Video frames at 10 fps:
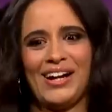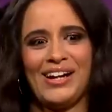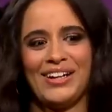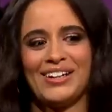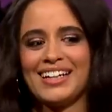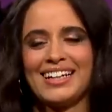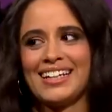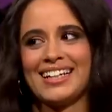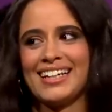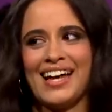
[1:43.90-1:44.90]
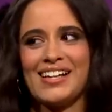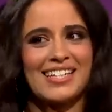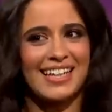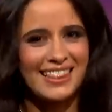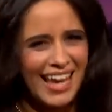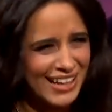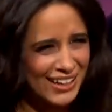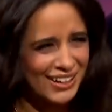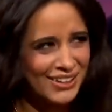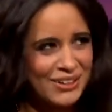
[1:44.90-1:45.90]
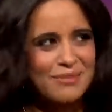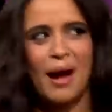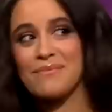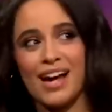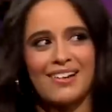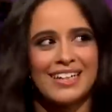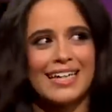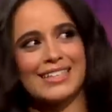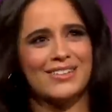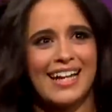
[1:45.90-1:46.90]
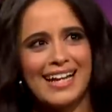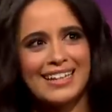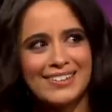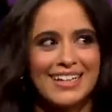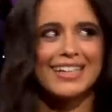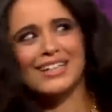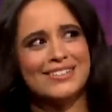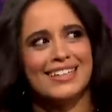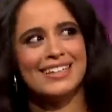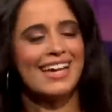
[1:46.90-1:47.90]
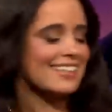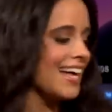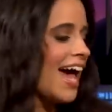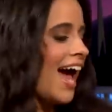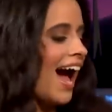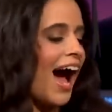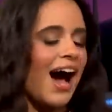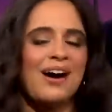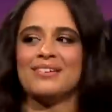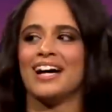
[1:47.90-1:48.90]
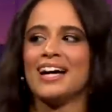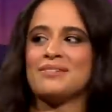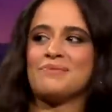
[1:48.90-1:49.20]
don't know. I was like, "Thank you. I'm not really doing anything right now. Thanks." Um,